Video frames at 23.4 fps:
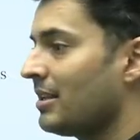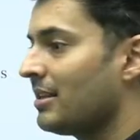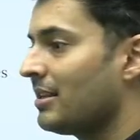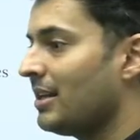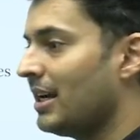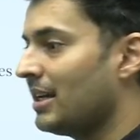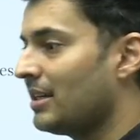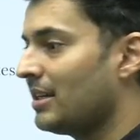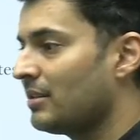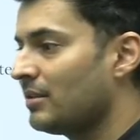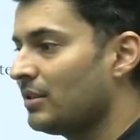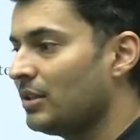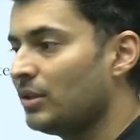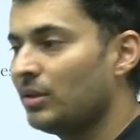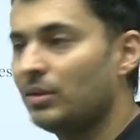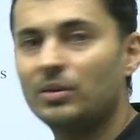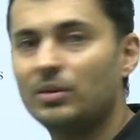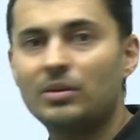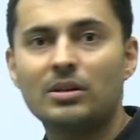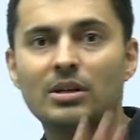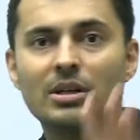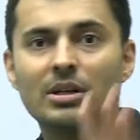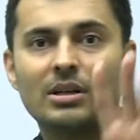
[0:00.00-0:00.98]
that, you
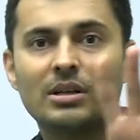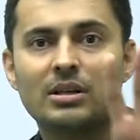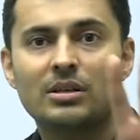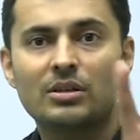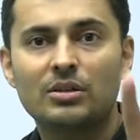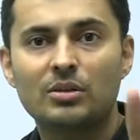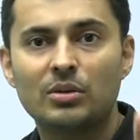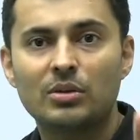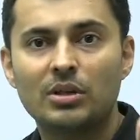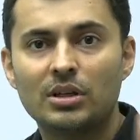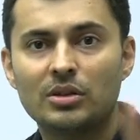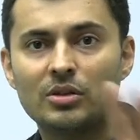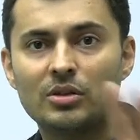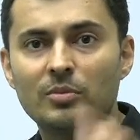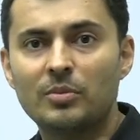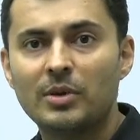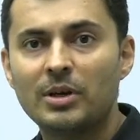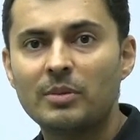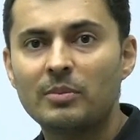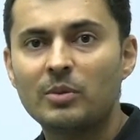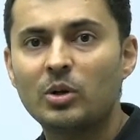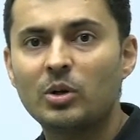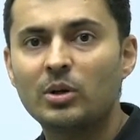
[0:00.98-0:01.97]
know, to the
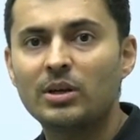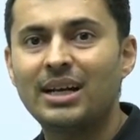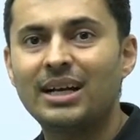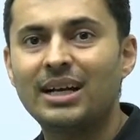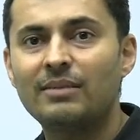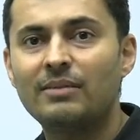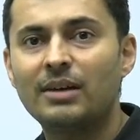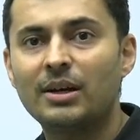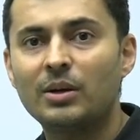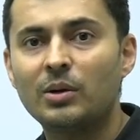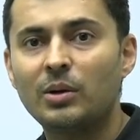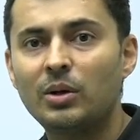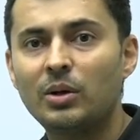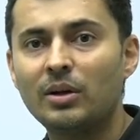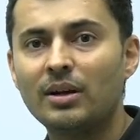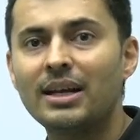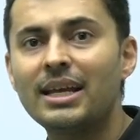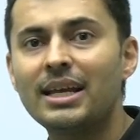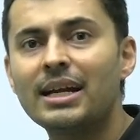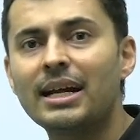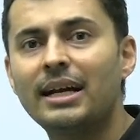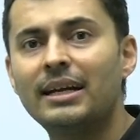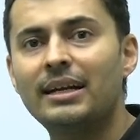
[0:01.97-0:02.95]
Supreme Court that we are going to
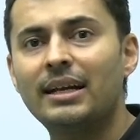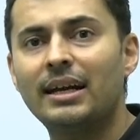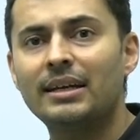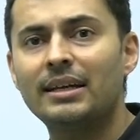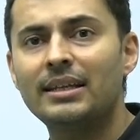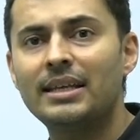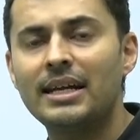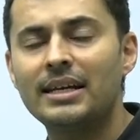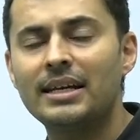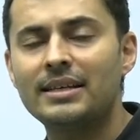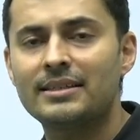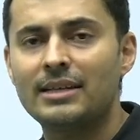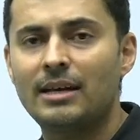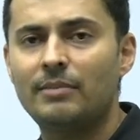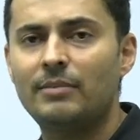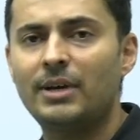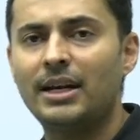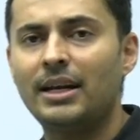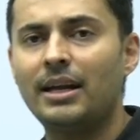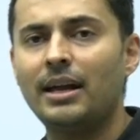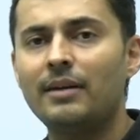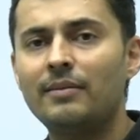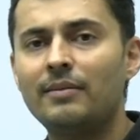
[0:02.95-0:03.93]
reconduct the exam.
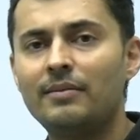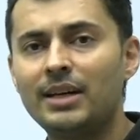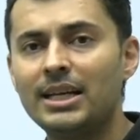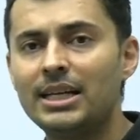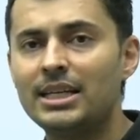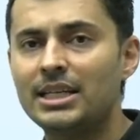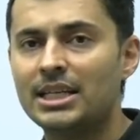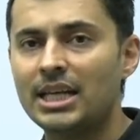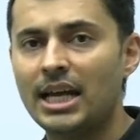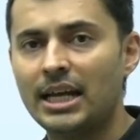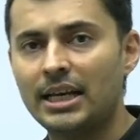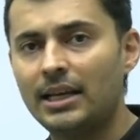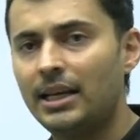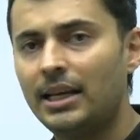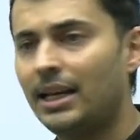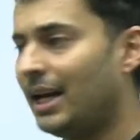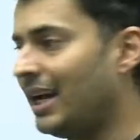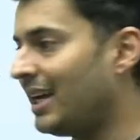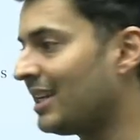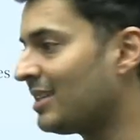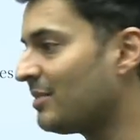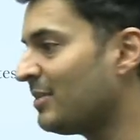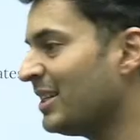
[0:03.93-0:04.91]
And every channel
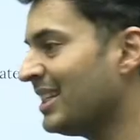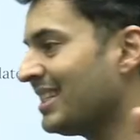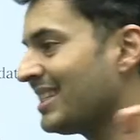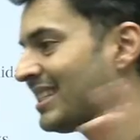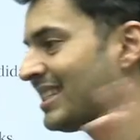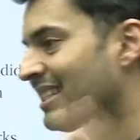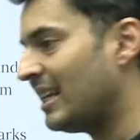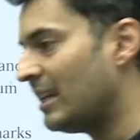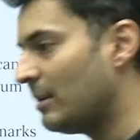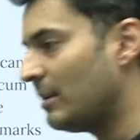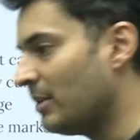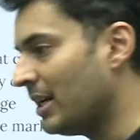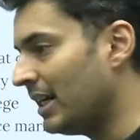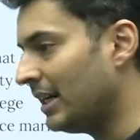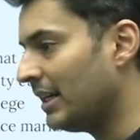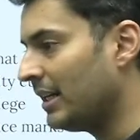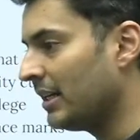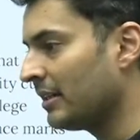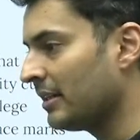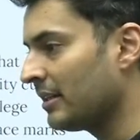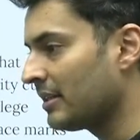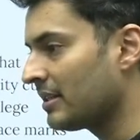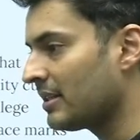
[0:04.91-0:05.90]
has been
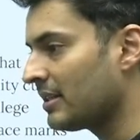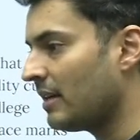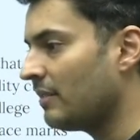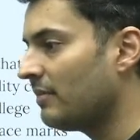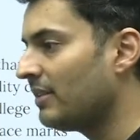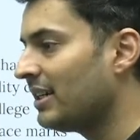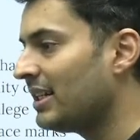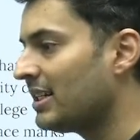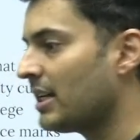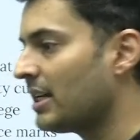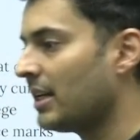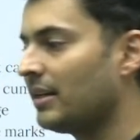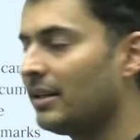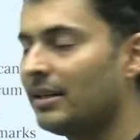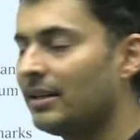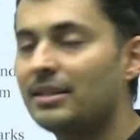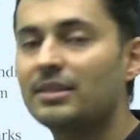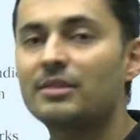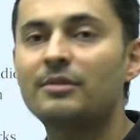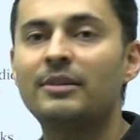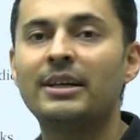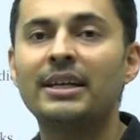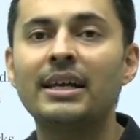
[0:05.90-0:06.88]
celebrating this. Every channel
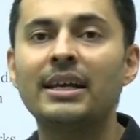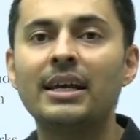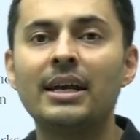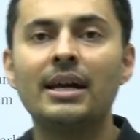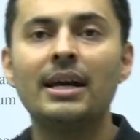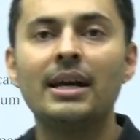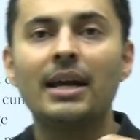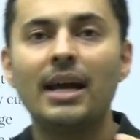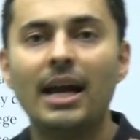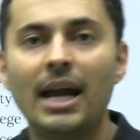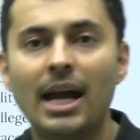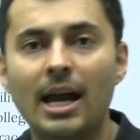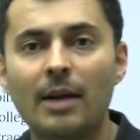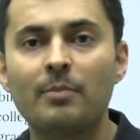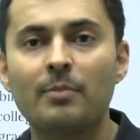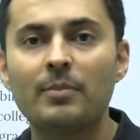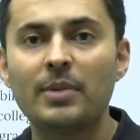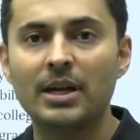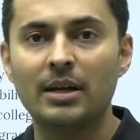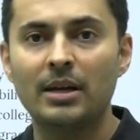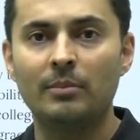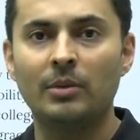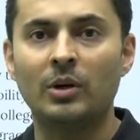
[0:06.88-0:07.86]
is very
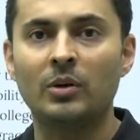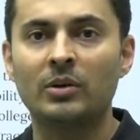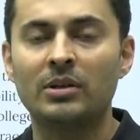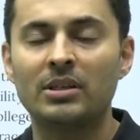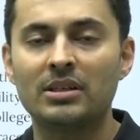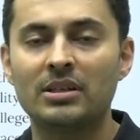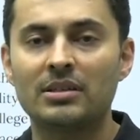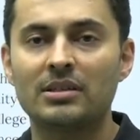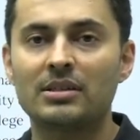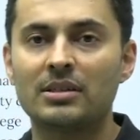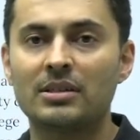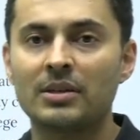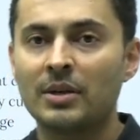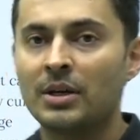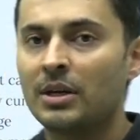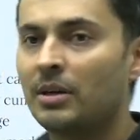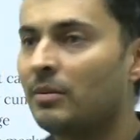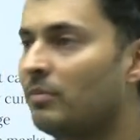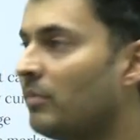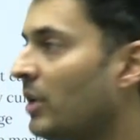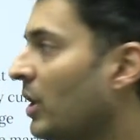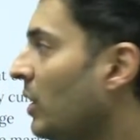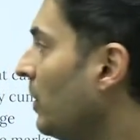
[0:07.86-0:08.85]
happy about this
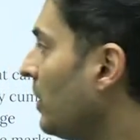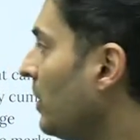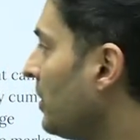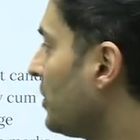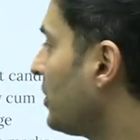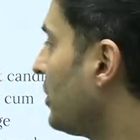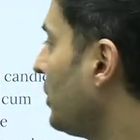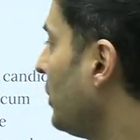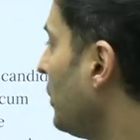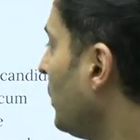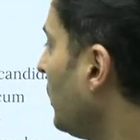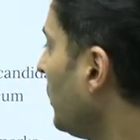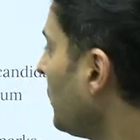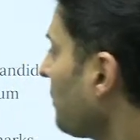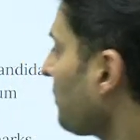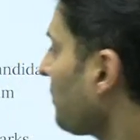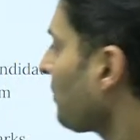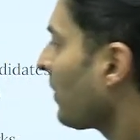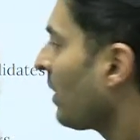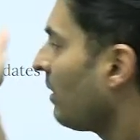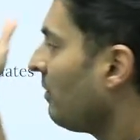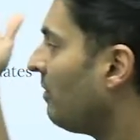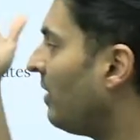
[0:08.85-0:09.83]
because, you know,
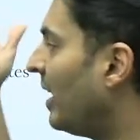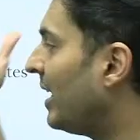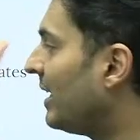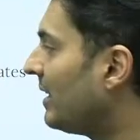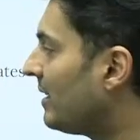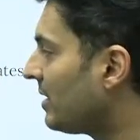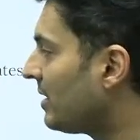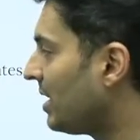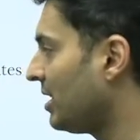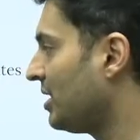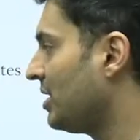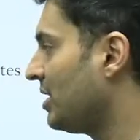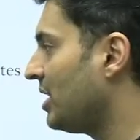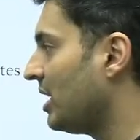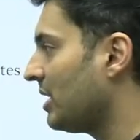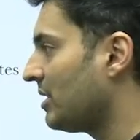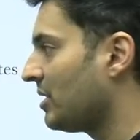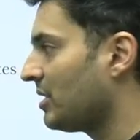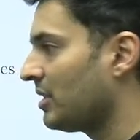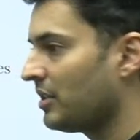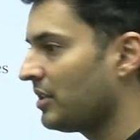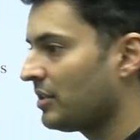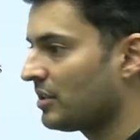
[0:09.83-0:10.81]
fine, this is
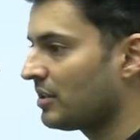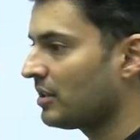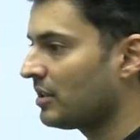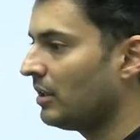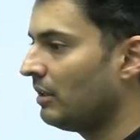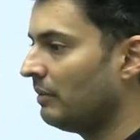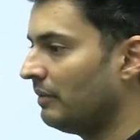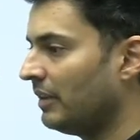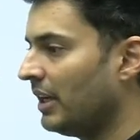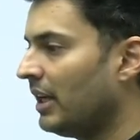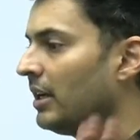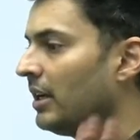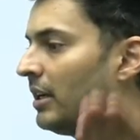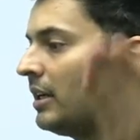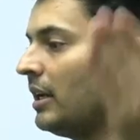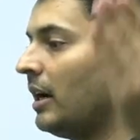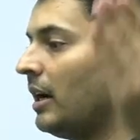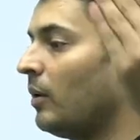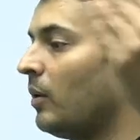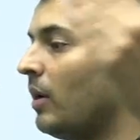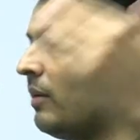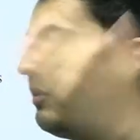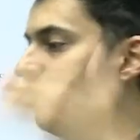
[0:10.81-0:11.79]
justice served.
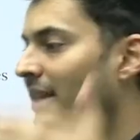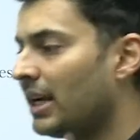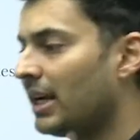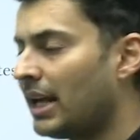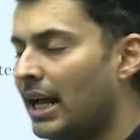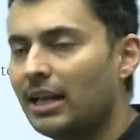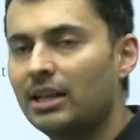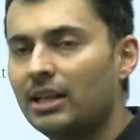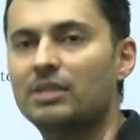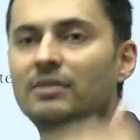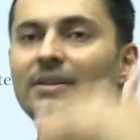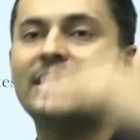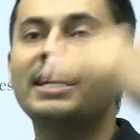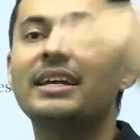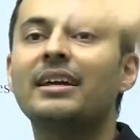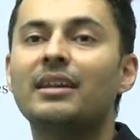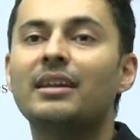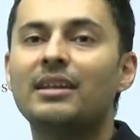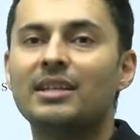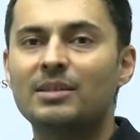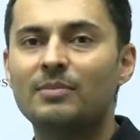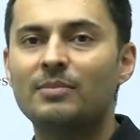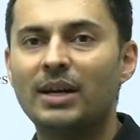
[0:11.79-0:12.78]
Now our ranks will
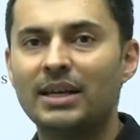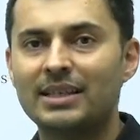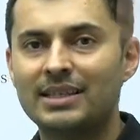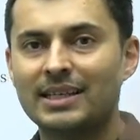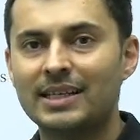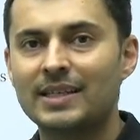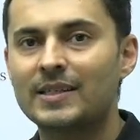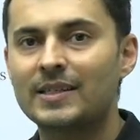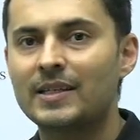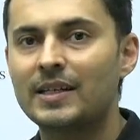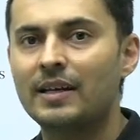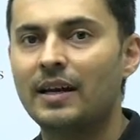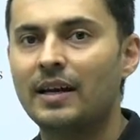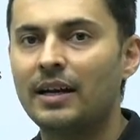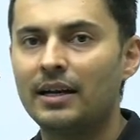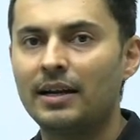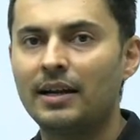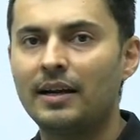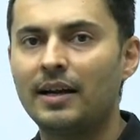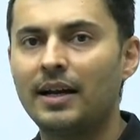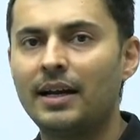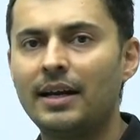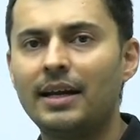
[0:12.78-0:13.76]
increase by
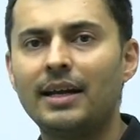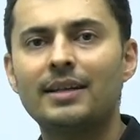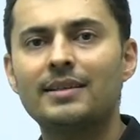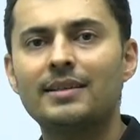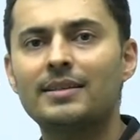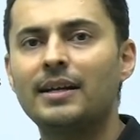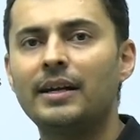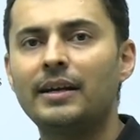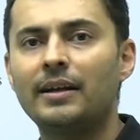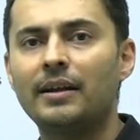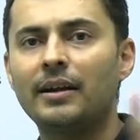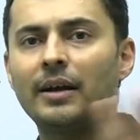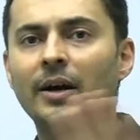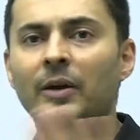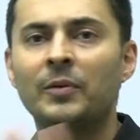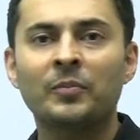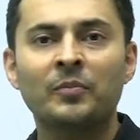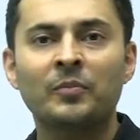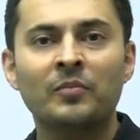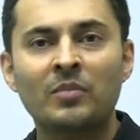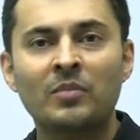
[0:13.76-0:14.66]
1600, etc.